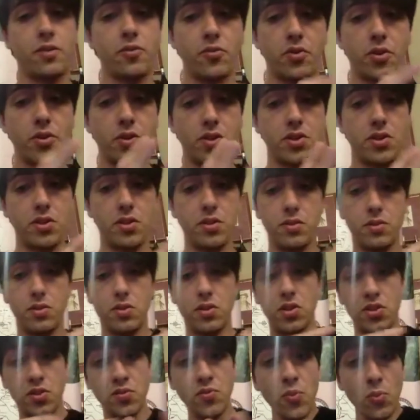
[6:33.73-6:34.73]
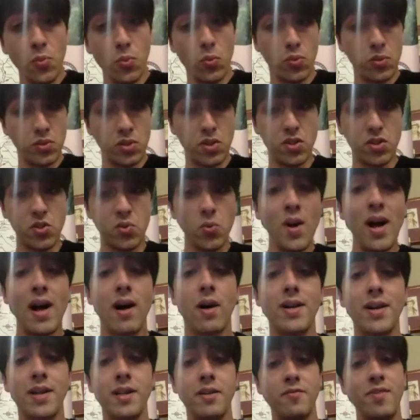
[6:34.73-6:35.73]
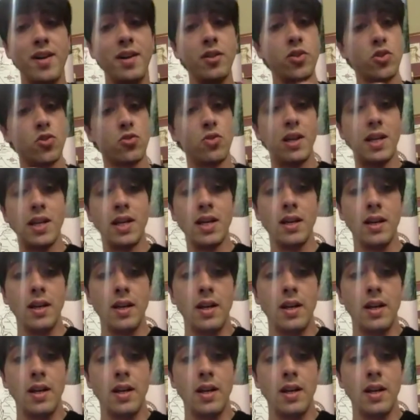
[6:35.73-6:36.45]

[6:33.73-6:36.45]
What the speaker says: of course, to swell, and eventually